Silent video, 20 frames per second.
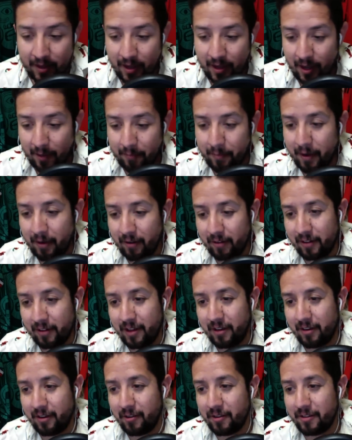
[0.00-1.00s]
apparently,
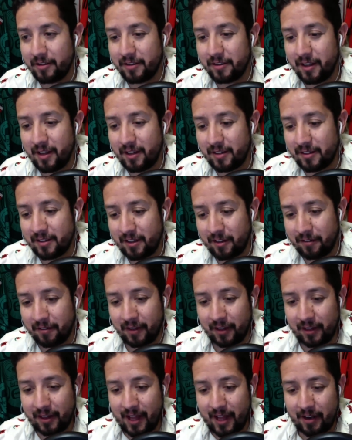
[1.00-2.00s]
it's stuff
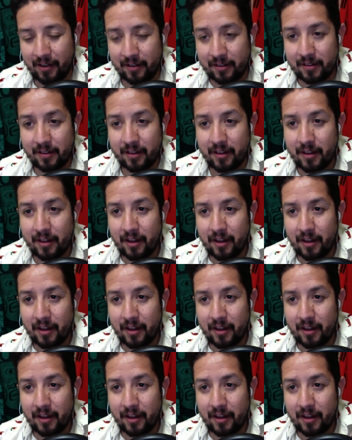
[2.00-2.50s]
like that is